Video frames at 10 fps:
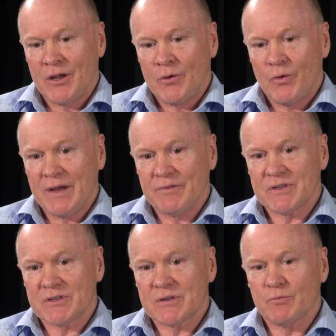
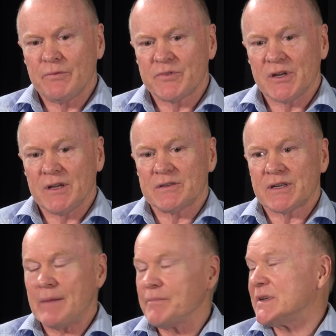We've seen
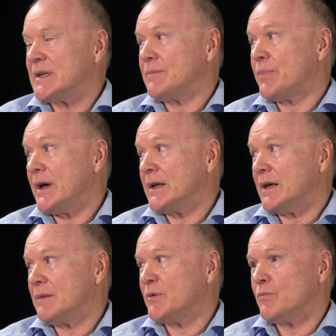some debt pay
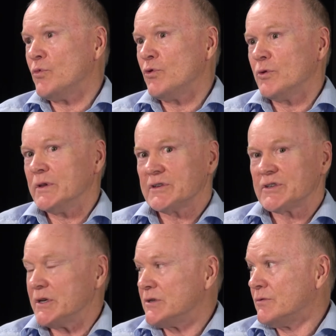down, but more in the
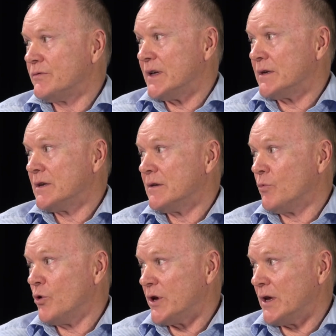seasonal funding and
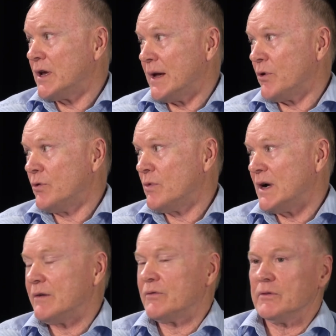working capital
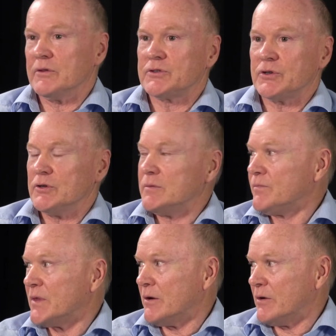rather than the term.
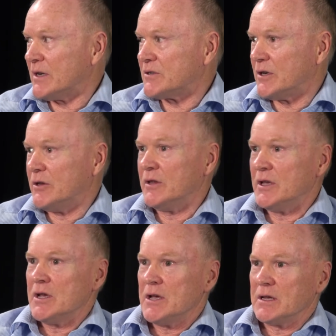They're actually
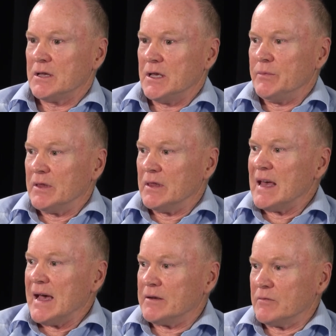keeping
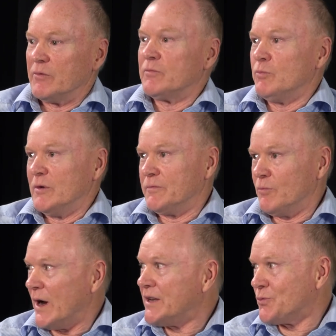that with
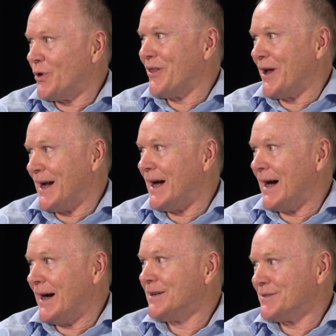rates where they
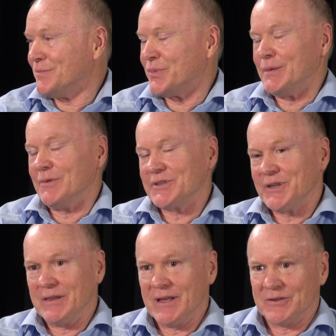are. People are
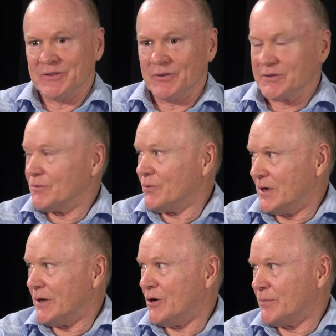seeing that as not as a
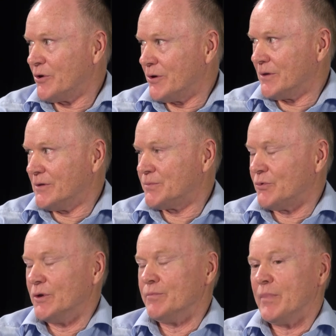really high priority at this
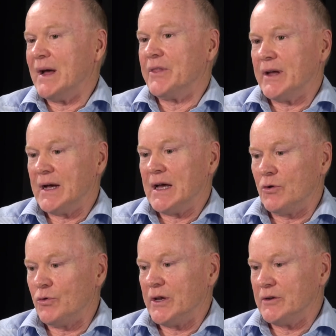point, but they are
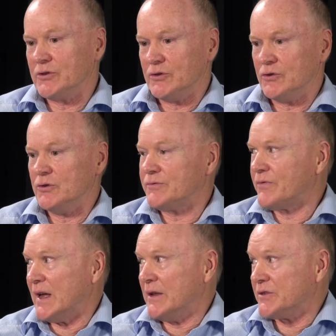looking to use
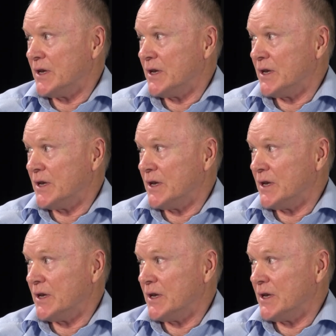funds